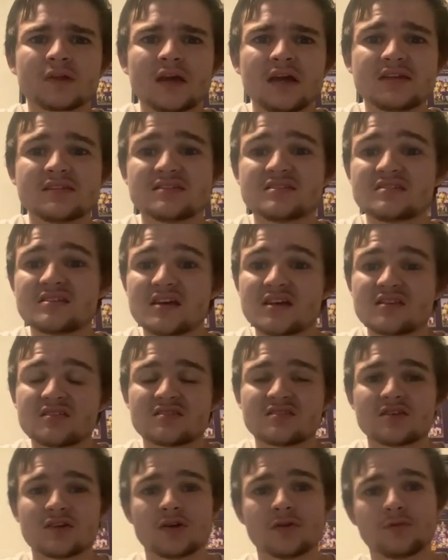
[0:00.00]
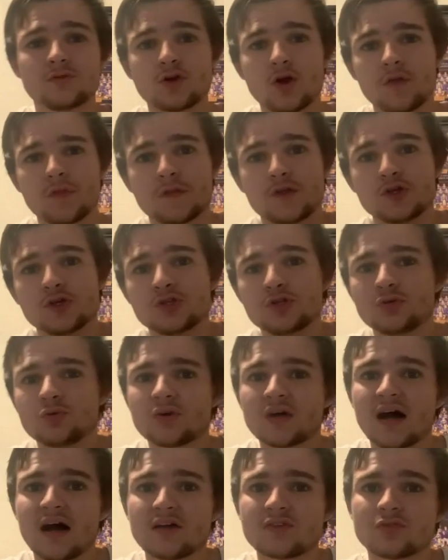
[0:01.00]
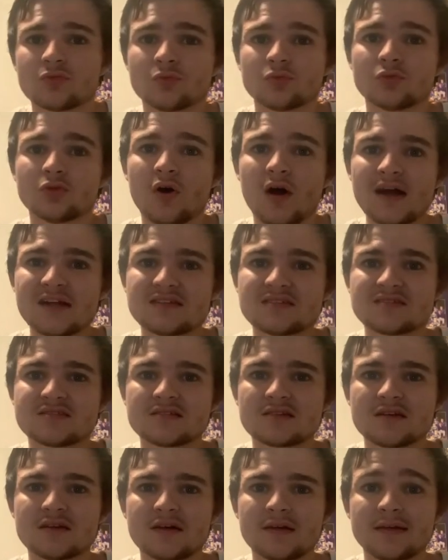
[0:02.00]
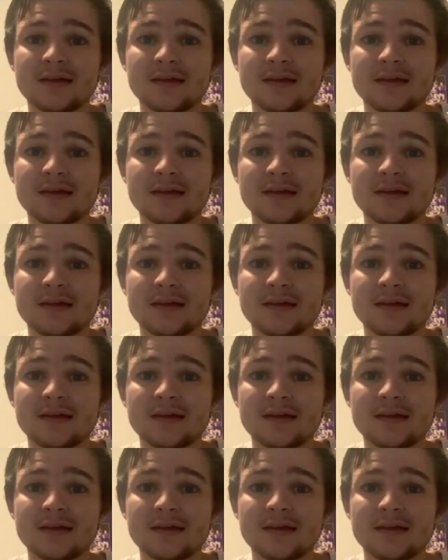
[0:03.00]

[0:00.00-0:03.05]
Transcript: In six, you've got the Newcastle Knights.